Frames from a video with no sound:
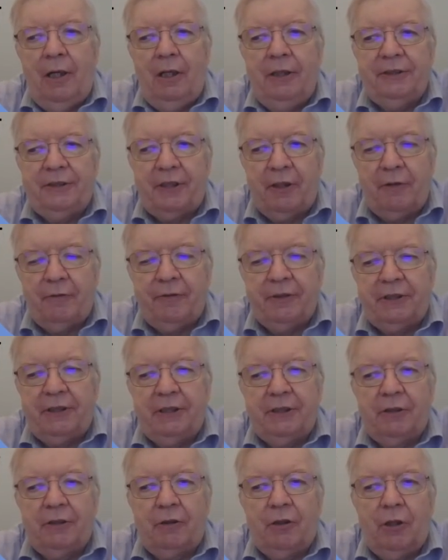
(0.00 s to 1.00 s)

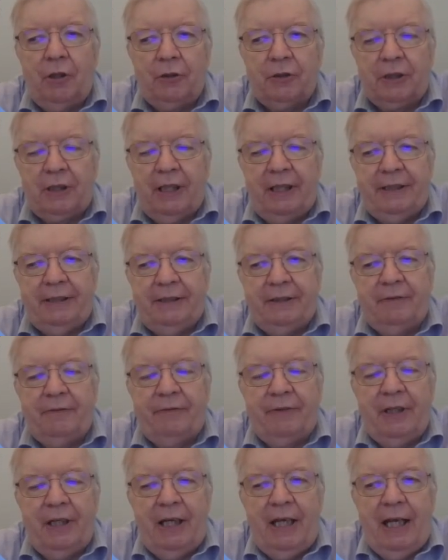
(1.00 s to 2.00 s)
services or other kinds
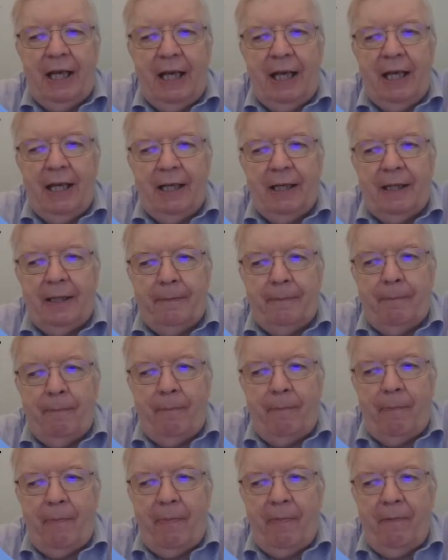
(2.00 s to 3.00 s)
of
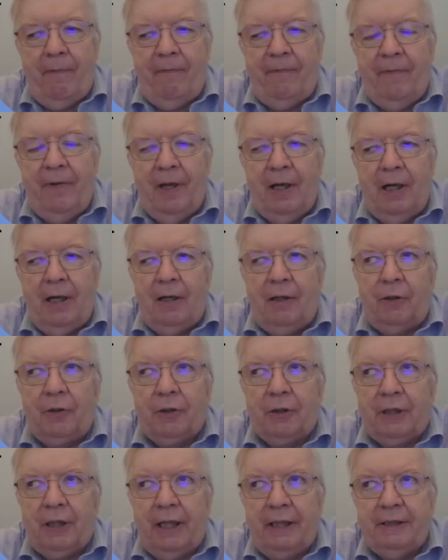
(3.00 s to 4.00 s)
um,
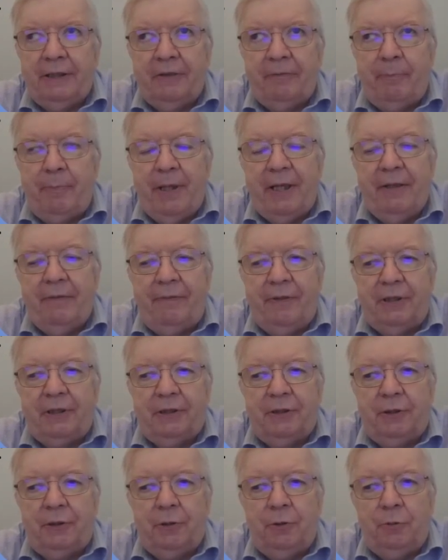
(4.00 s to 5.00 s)
other kinds of
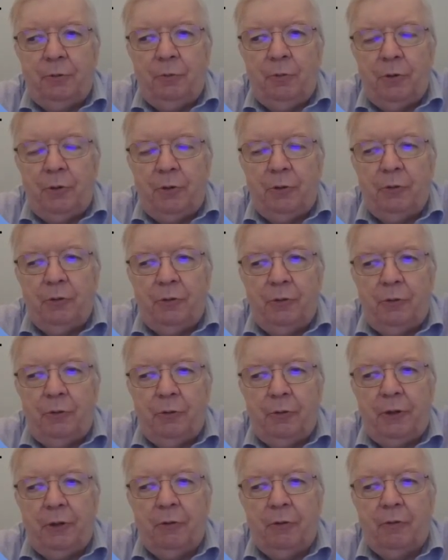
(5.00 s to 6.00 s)
benefits to
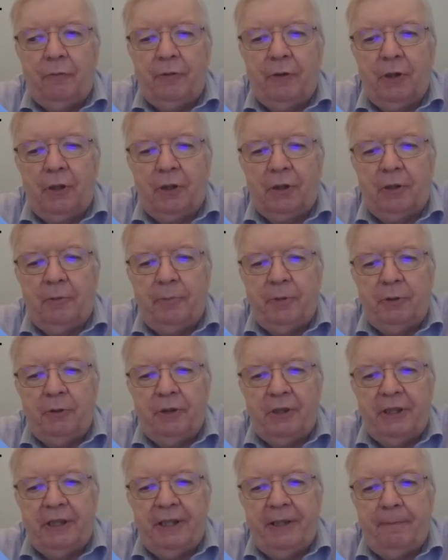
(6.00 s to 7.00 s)
the overall
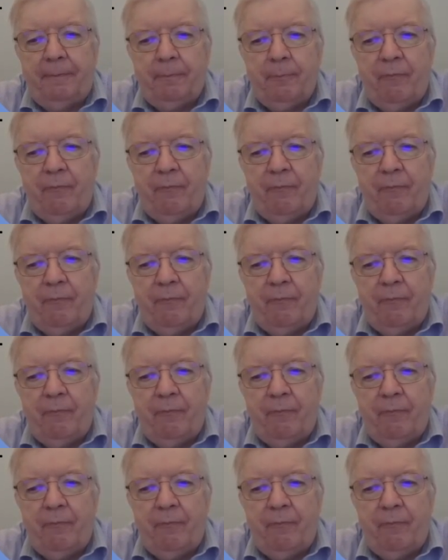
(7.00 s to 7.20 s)
community.